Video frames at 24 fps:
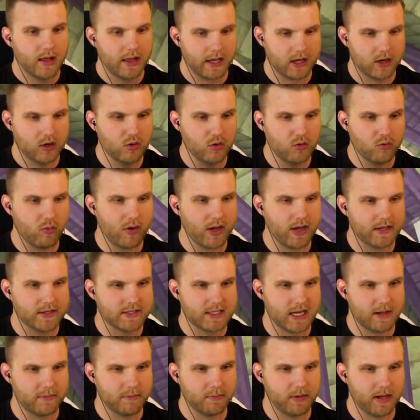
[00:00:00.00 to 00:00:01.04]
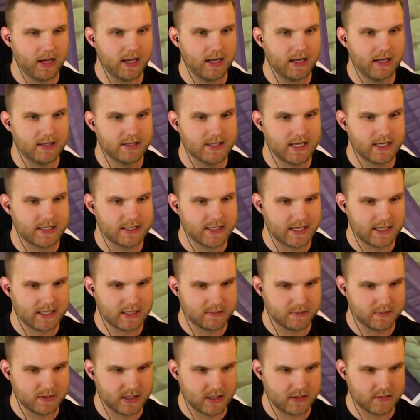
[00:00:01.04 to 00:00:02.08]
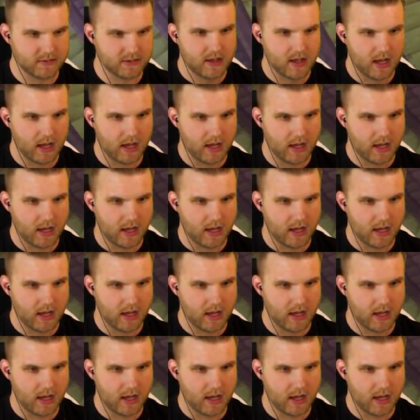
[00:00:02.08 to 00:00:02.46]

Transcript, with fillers: Like, who wakes up and says that to themselves?